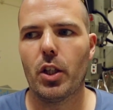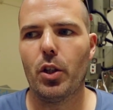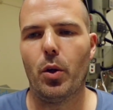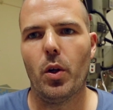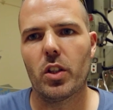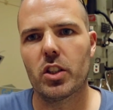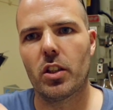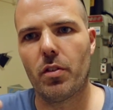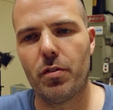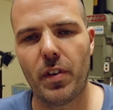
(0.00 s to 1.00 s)
you know, there's
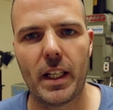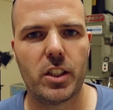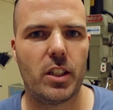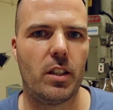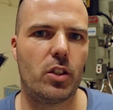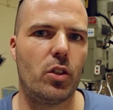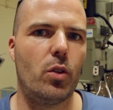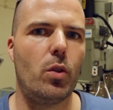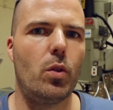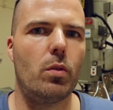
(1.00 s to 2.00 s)
nothing fancy, there's
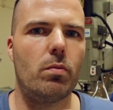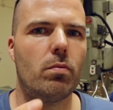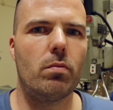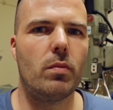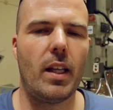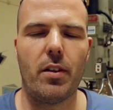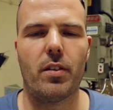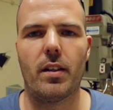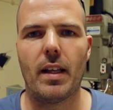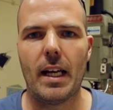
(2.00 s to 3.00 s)
no
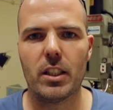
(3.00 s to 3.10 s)
anything like that.